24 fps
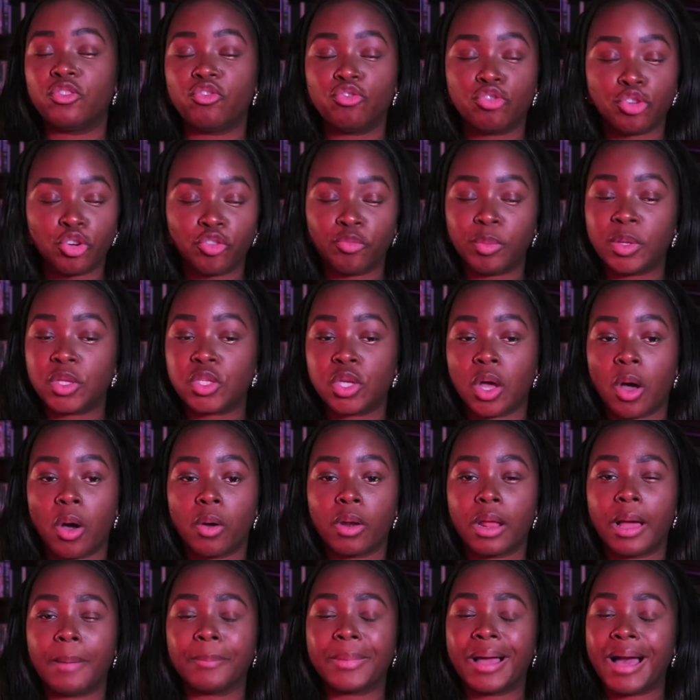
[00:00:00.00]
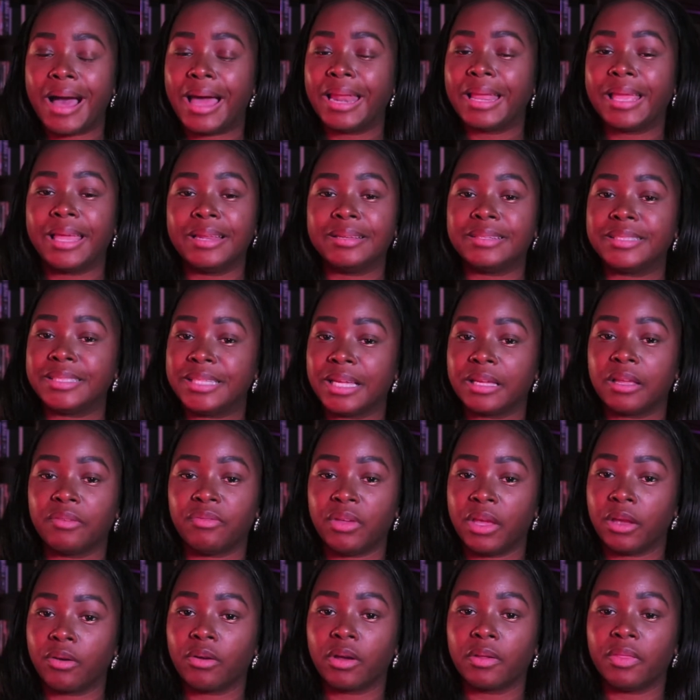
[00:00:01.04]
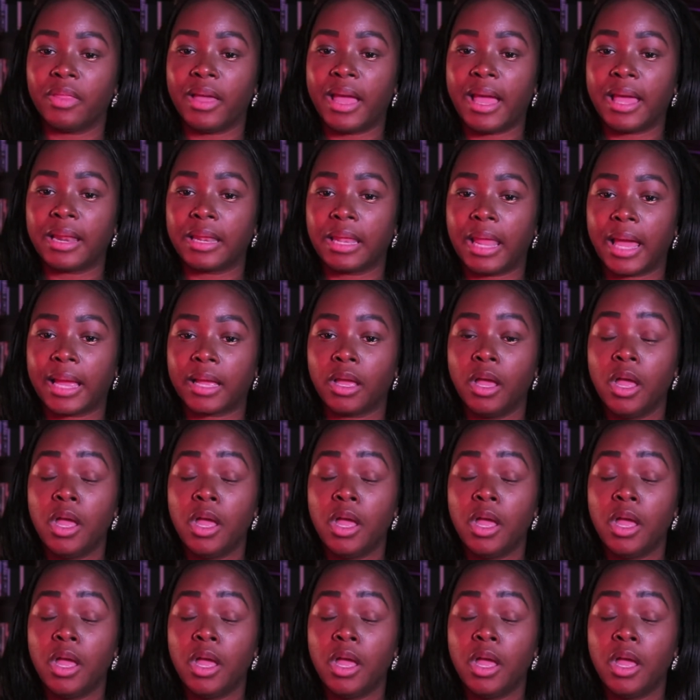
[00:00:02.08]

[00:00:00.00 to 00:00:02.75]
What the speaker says: Truth be told, I'm kind of getting sick of hearing that, like,